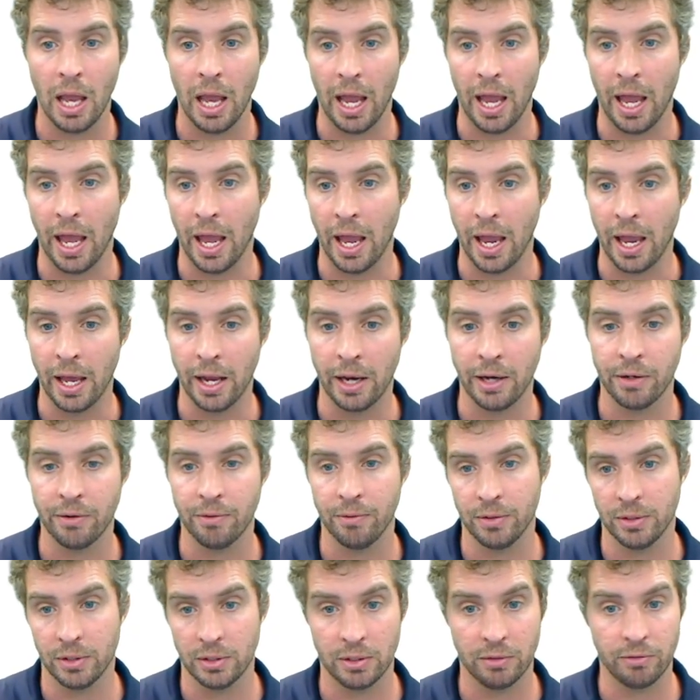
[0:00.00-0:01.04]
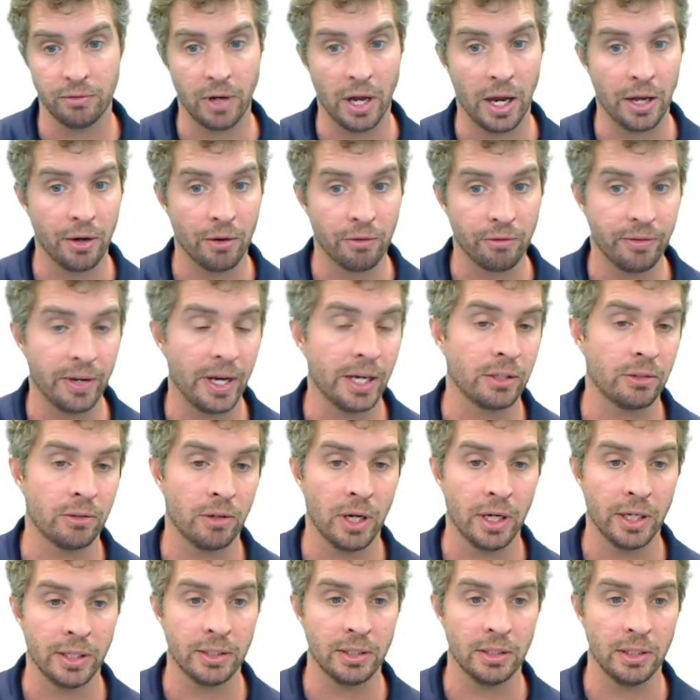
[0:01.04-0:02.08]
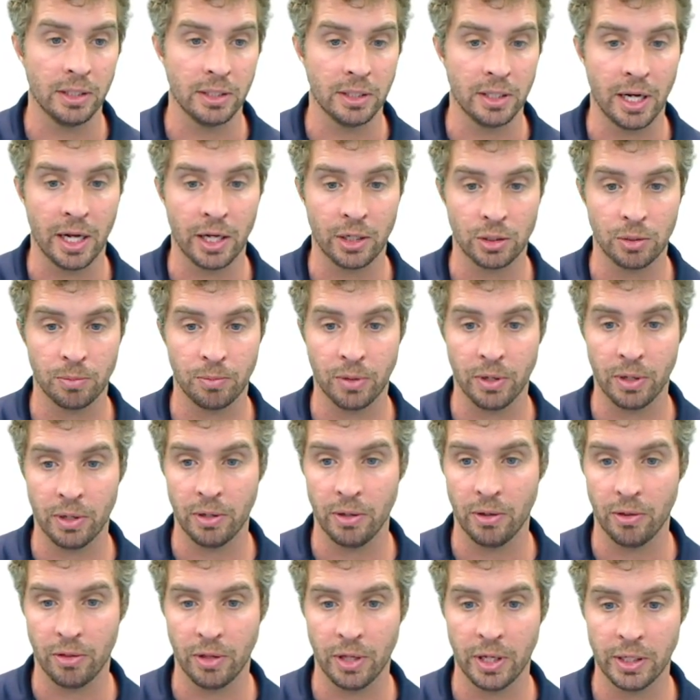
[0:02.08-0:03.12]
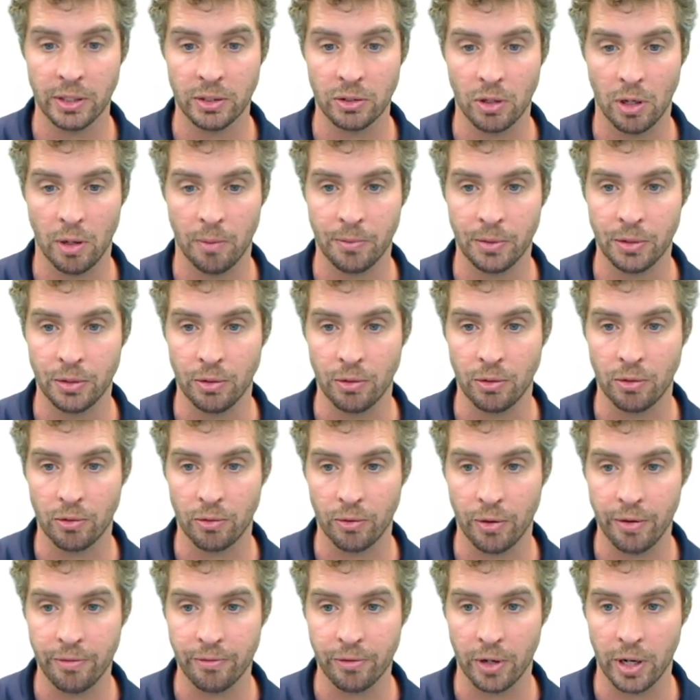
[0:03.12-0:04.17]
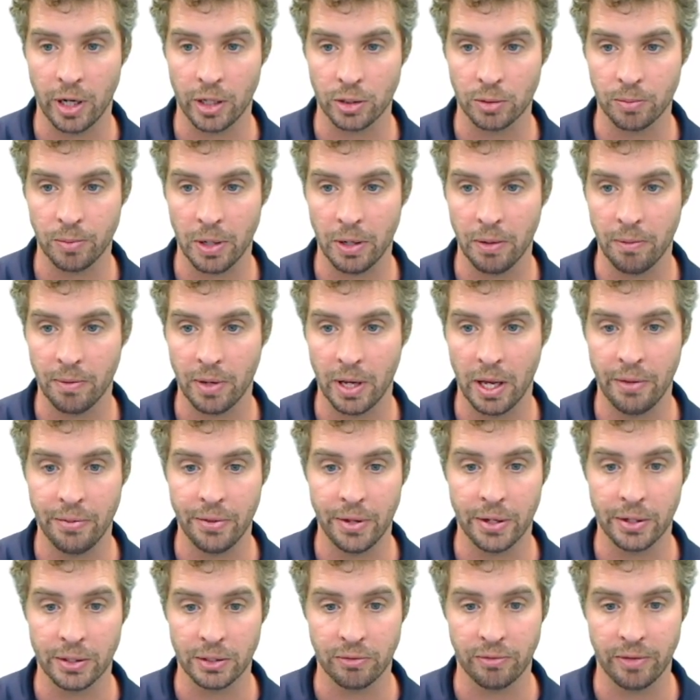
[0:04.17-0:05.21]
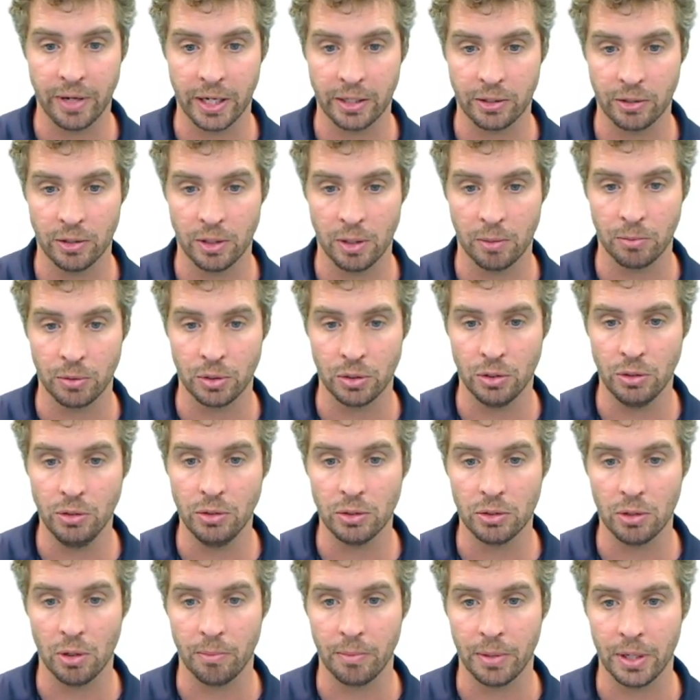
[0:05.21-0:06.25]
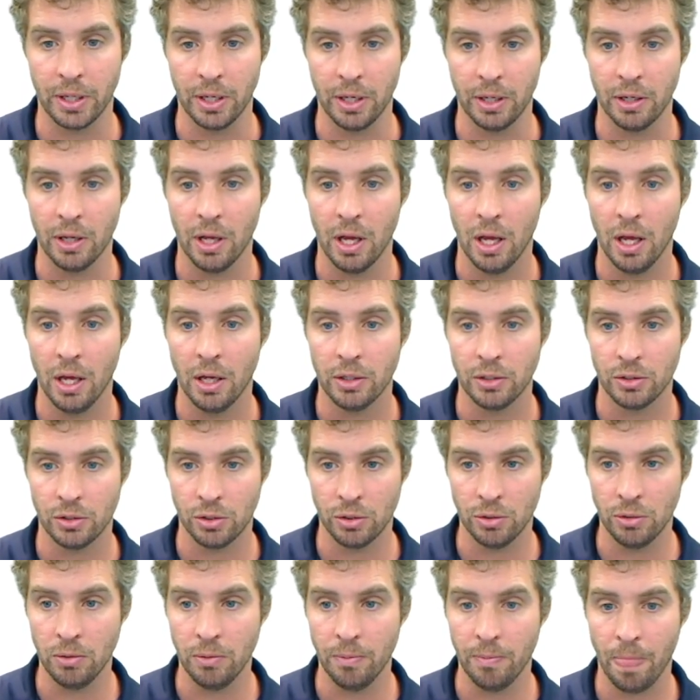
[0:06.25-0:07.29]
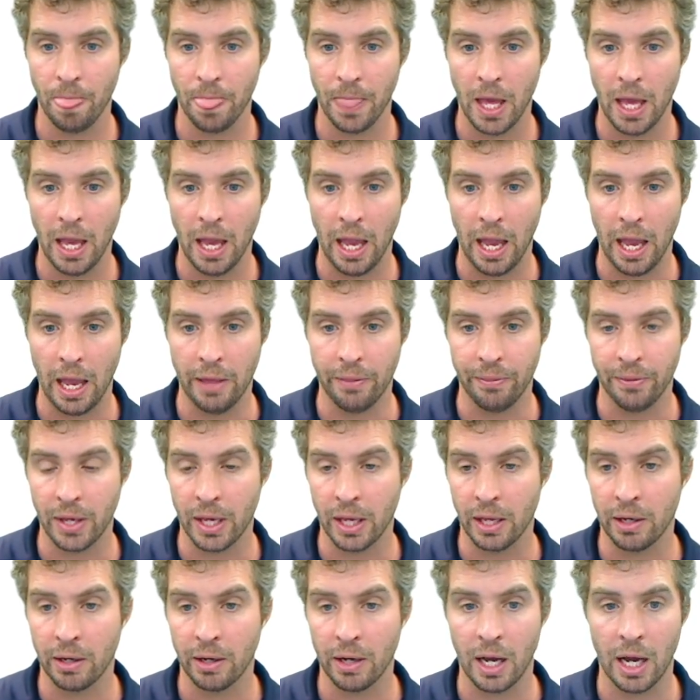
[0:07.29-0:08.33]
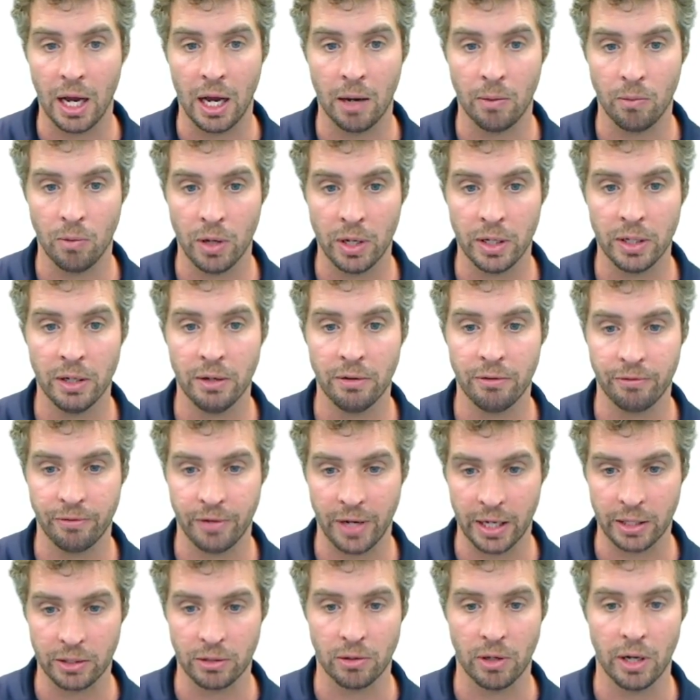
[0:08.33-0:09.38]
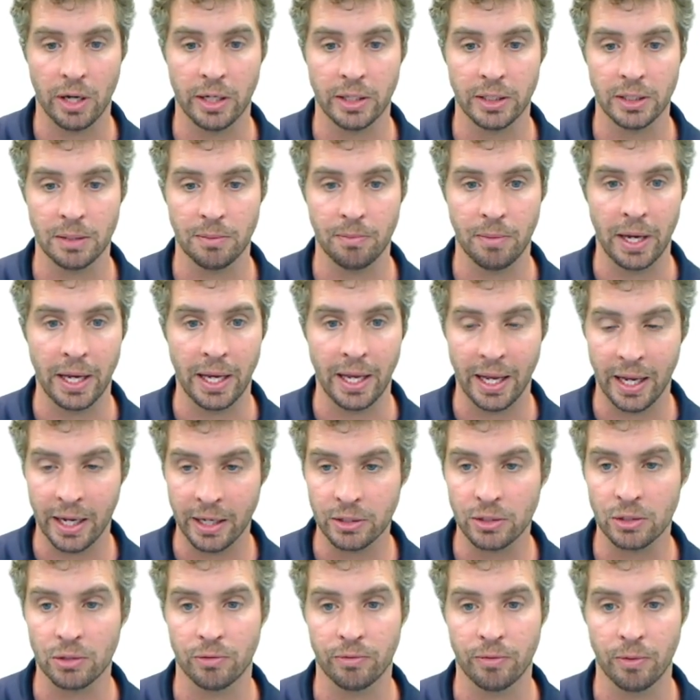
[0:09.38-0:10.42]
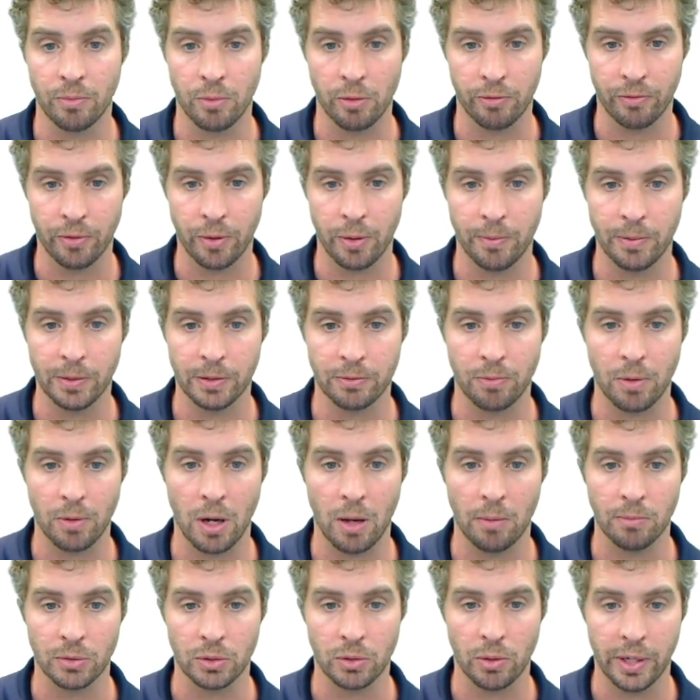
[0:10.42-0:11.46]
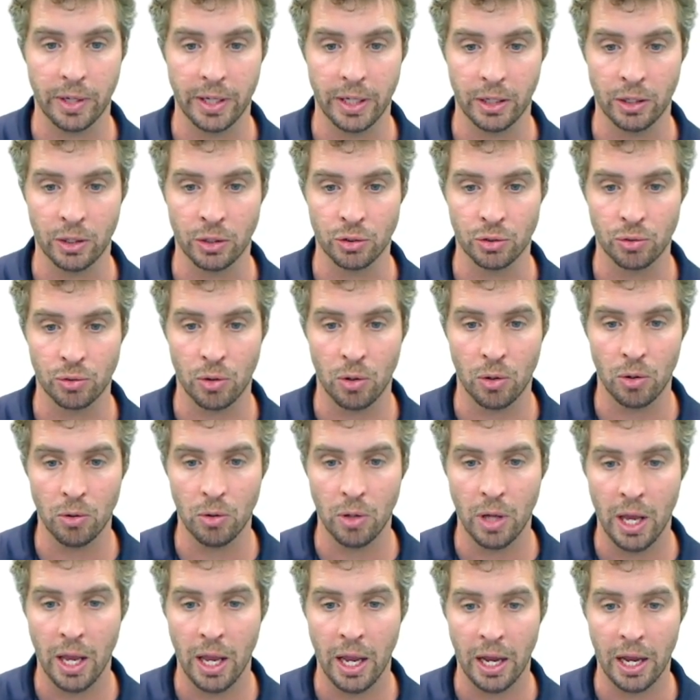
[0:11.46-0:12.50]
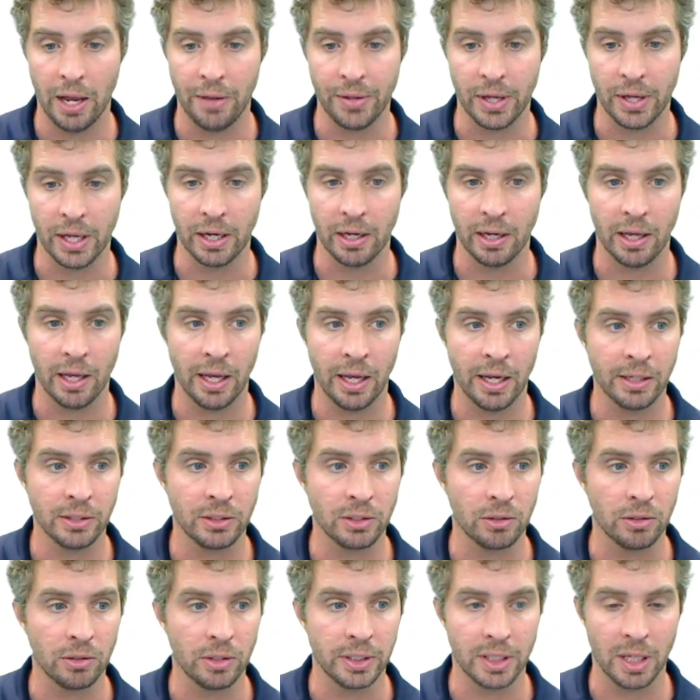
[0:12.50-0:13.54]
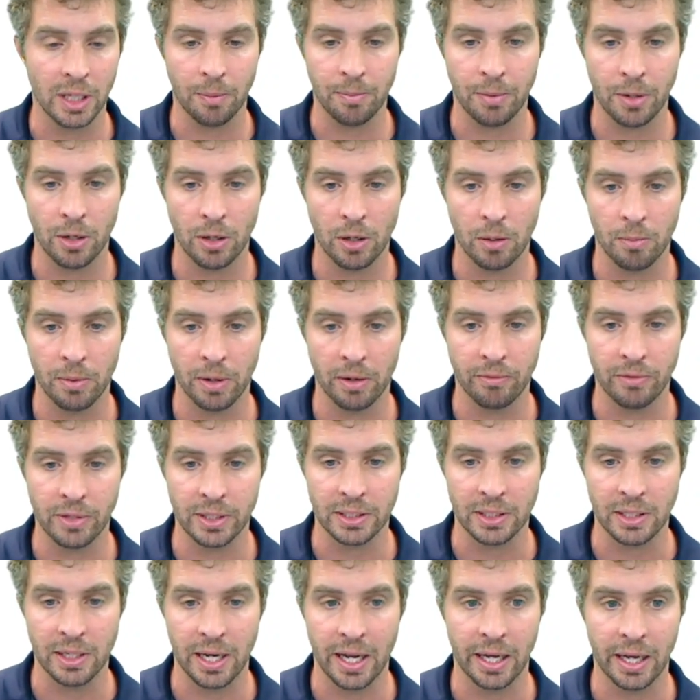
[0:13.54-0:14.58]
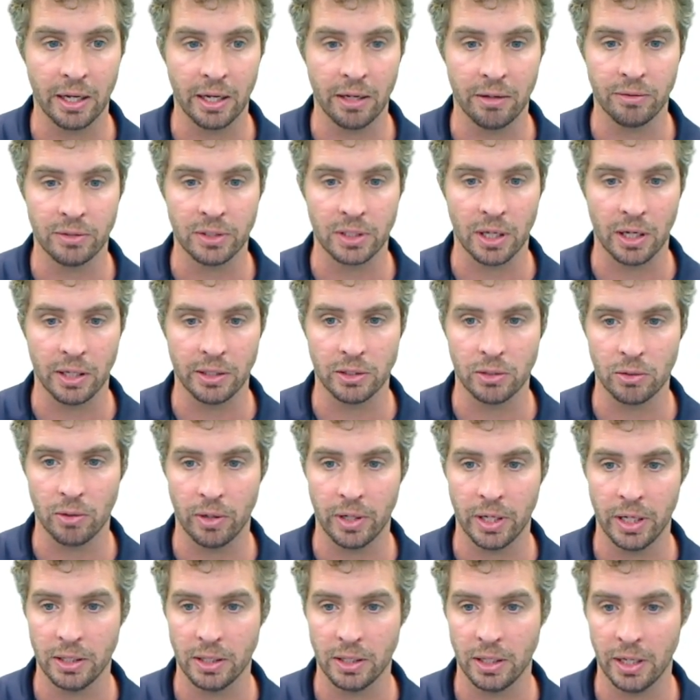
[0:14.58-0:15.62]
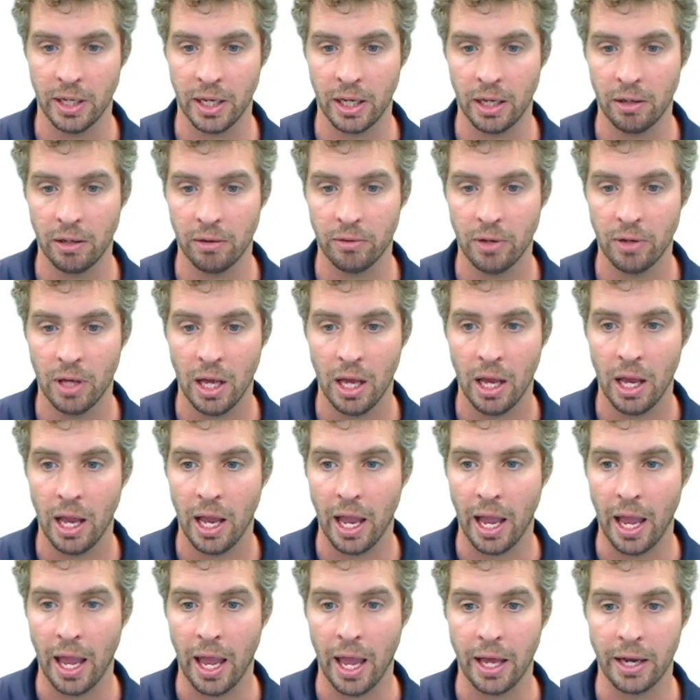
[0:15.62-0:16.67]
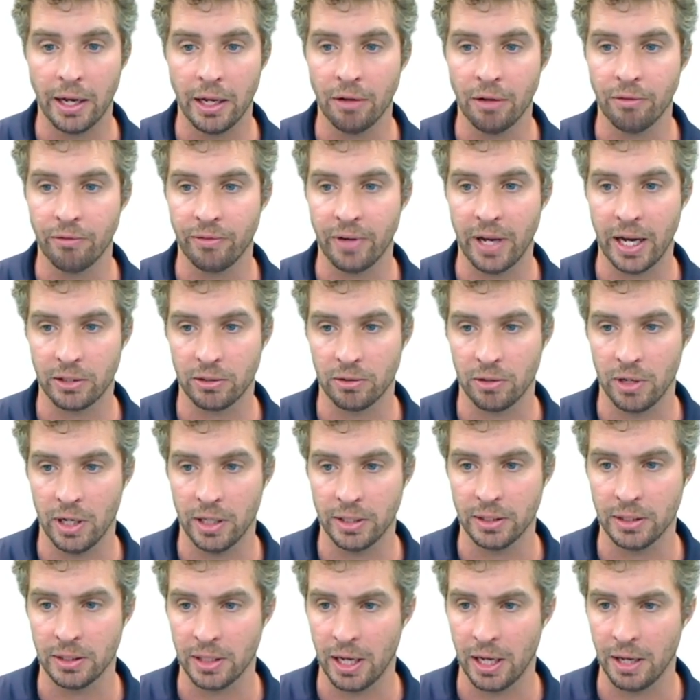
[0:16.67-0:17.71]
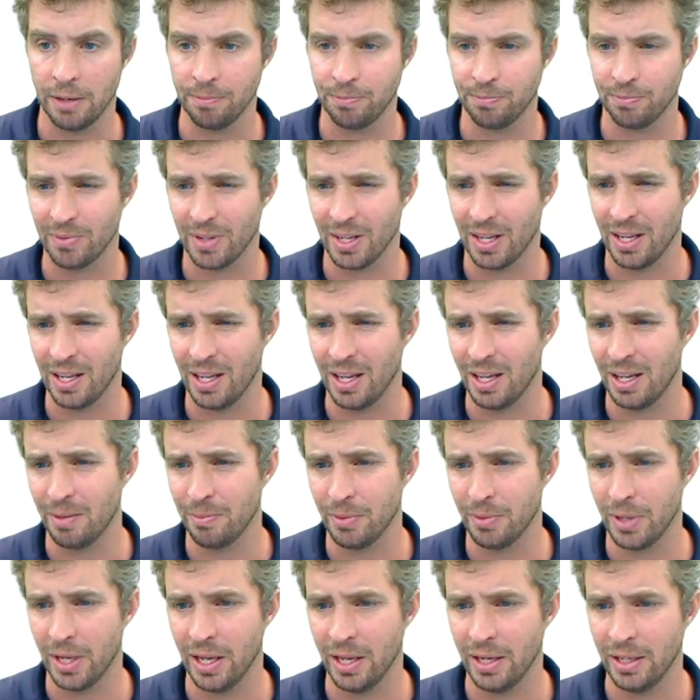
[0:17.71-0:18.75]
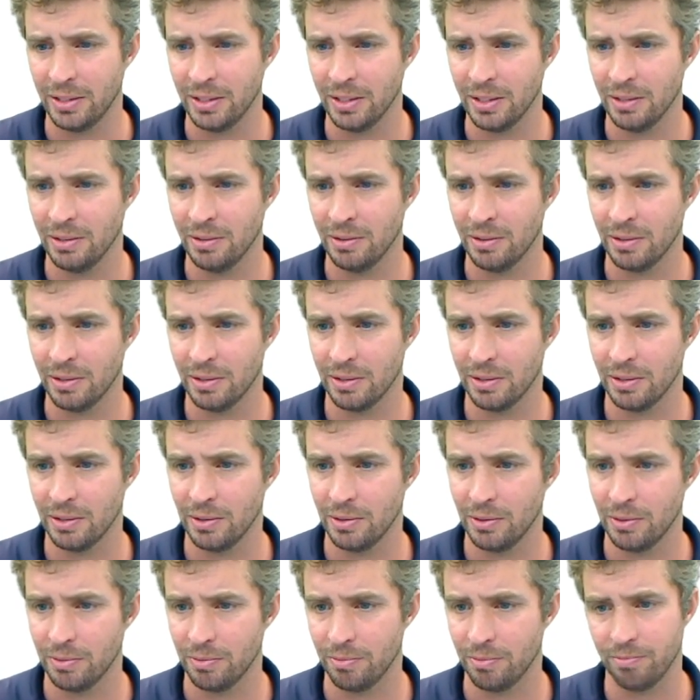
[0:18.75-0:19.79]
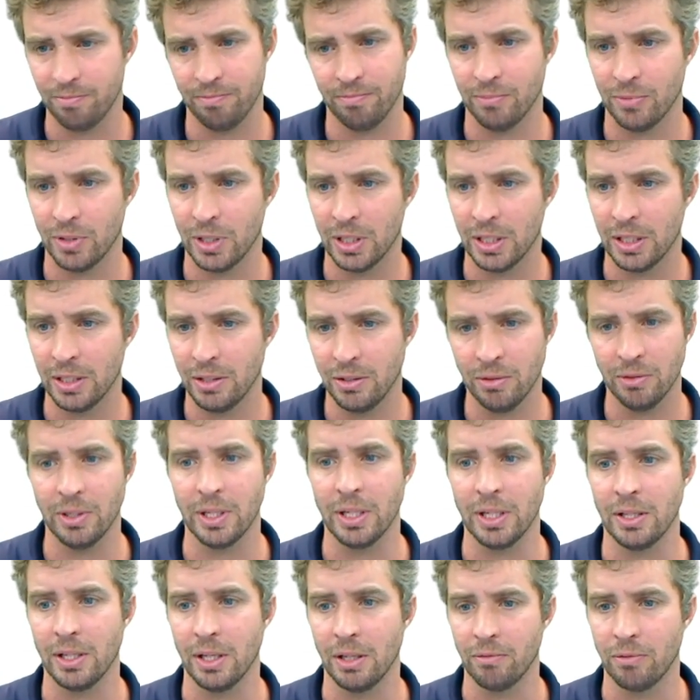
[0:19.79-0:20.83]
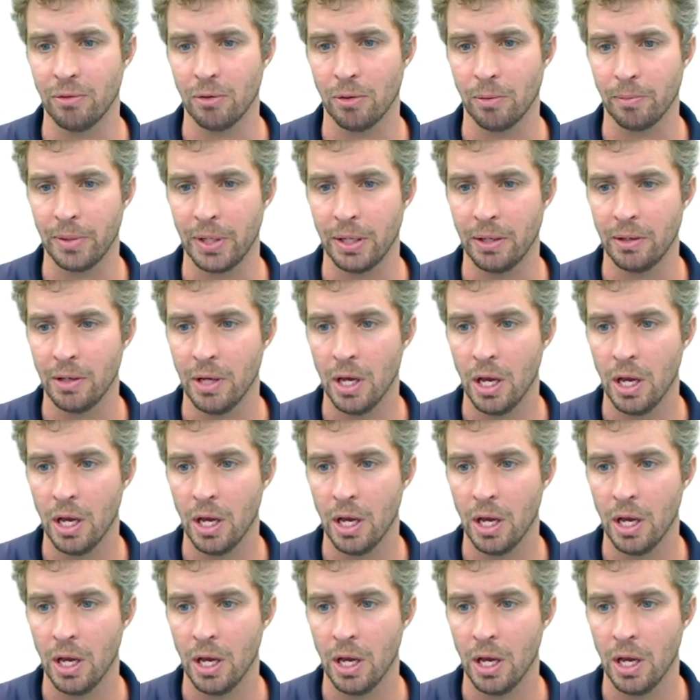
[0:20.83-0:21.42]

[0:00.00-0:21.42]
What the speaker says: and I know factorize is an algebra thing, so I'm going to do 3 for algebra, and there's factor number 2, so I'm going to hit 2. And then I want to factorize my answer from the previous problem. So I hit Control, and then answer is up here above this negative sign. So I hit the negative, and it factorizes that. And it didn't really do anything for me.